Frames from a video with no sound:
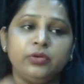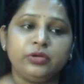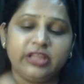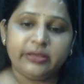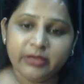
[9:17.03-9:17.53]

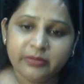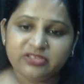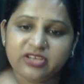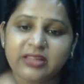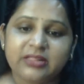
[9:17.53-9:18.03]
there may be
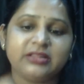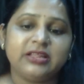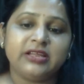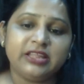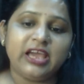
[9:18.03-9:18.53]
chances
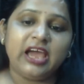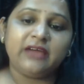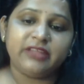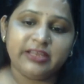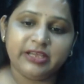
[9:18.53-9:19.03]
that they have
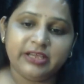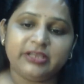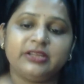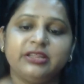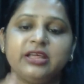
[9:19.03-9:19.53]

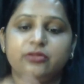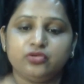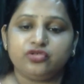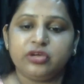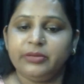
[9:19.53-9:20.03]
delegated their
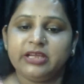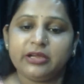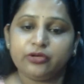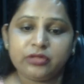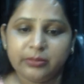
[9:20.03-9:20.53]
social media
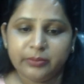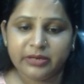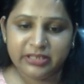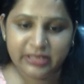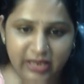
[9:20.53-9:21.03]
to
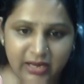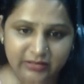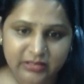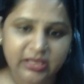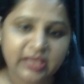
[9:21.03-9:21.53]
somebody else,